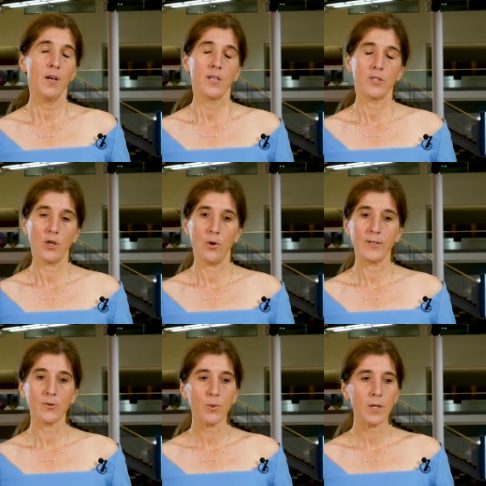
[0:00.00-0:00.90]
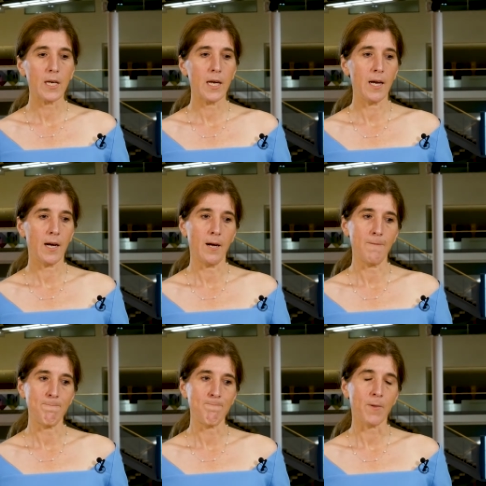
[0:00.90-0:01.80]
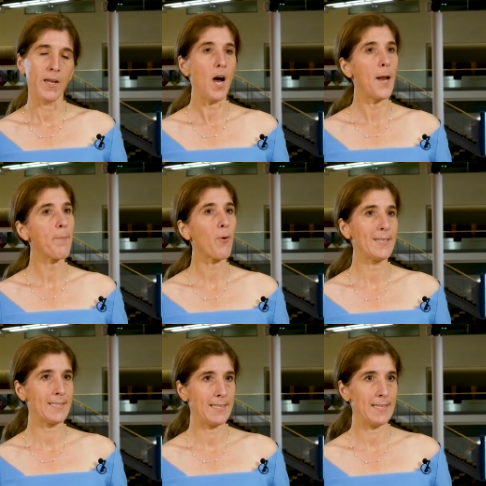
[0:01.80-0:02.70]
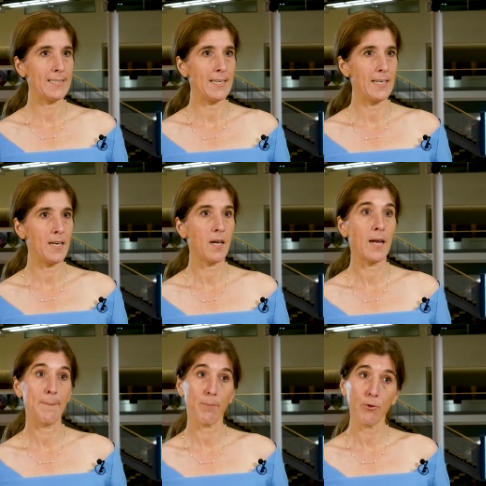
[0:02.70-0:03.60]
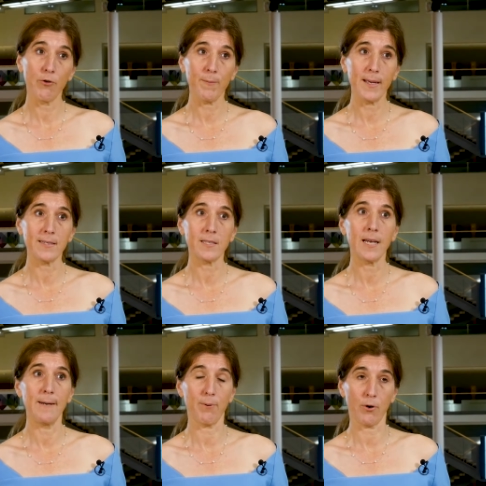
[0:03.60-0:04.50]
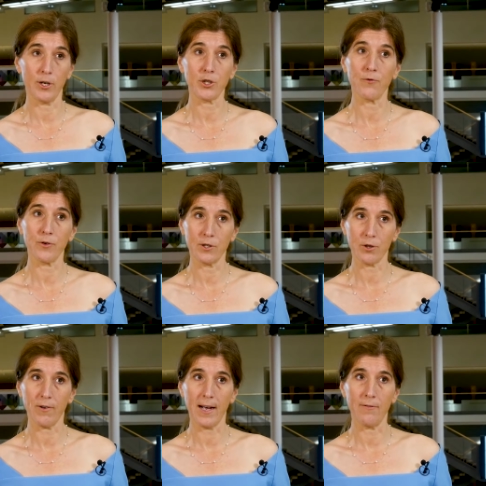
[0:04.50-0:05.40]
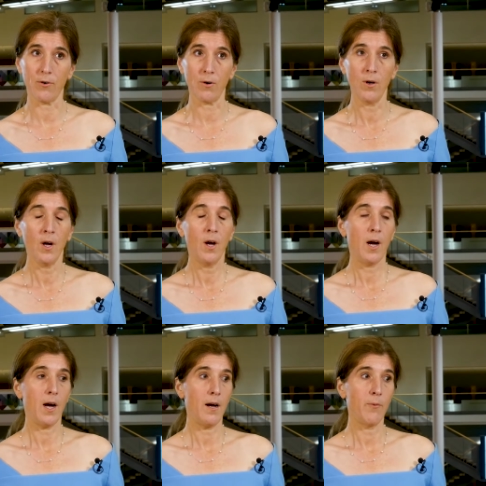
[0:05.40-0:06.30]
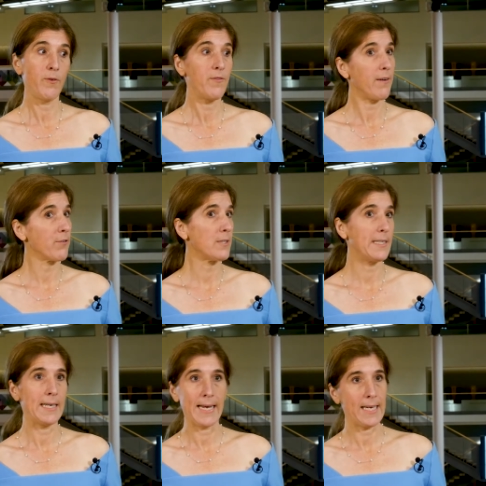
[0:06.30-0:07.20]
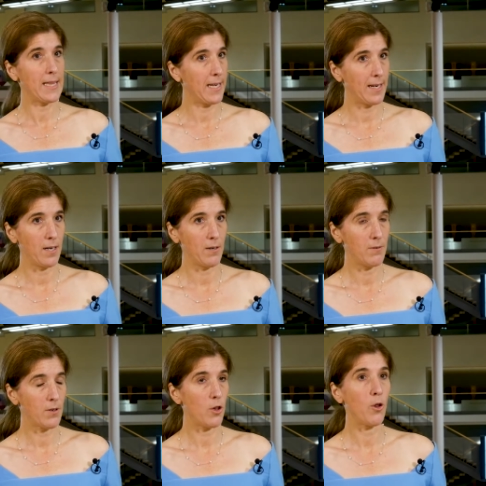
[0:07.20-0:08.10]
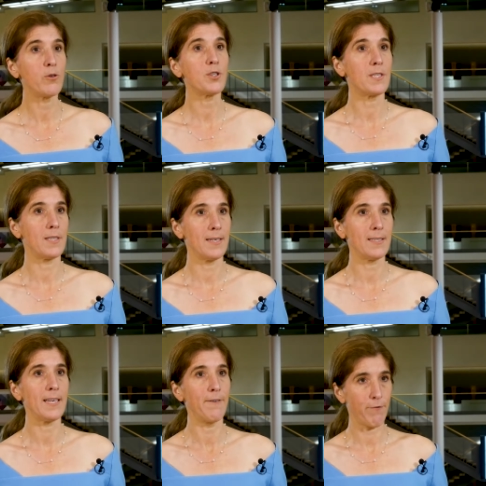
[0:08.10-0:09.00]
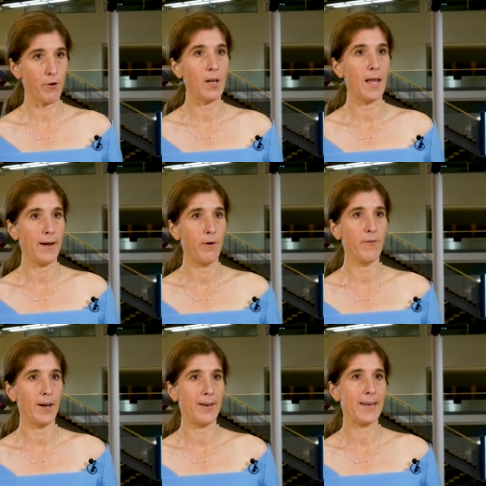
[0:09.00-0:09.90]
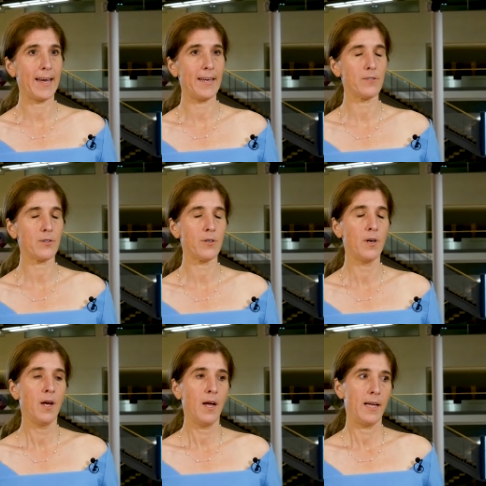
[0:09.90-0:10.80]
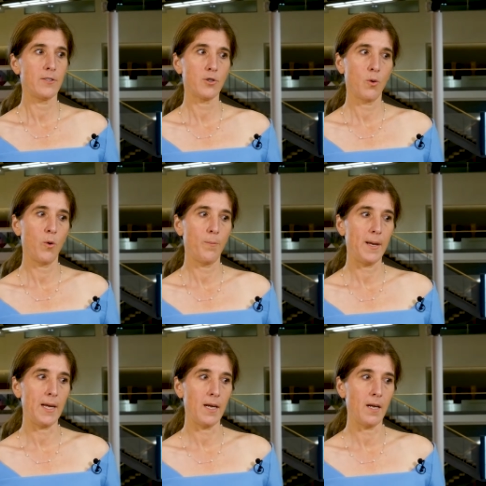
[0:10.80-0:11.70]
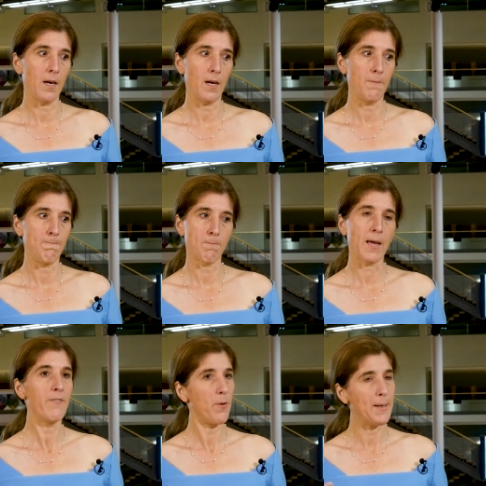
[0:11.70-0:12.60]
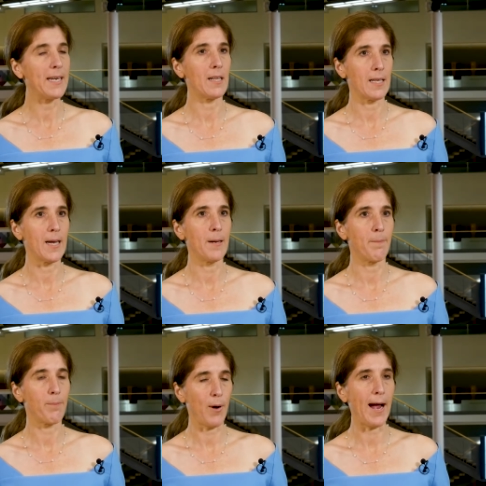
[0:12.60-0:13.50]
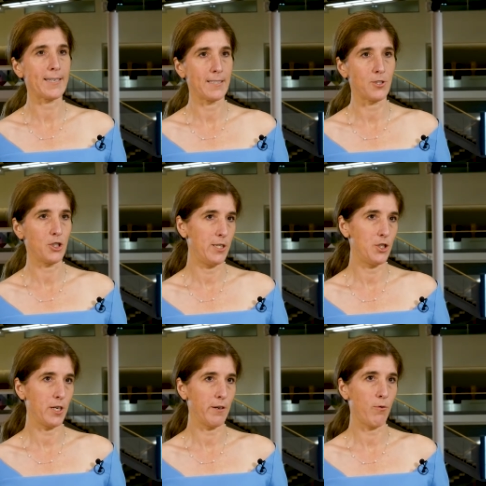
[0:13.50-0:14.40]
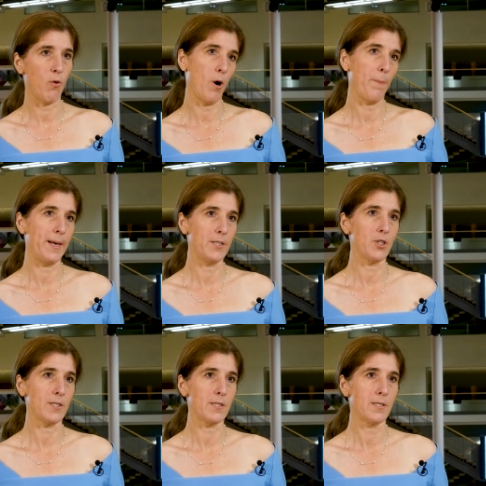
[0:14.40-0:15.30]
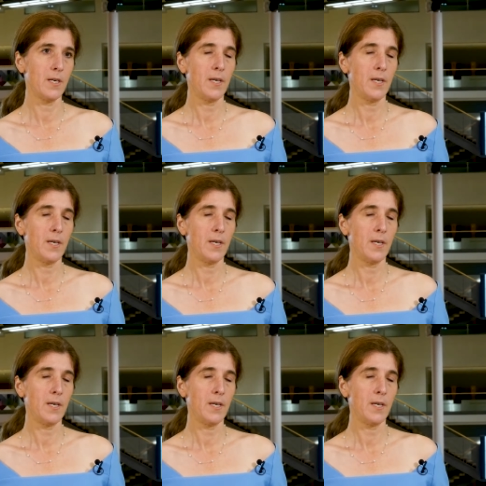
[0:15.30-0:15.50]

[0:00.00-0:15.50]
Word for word: So it's really um, an unprecedented improvement in progression-free survival. Uh, we've never seen anything close to this in frontline ovarian cancer, and so we'll be um, kind of immediately practice changing for our patients.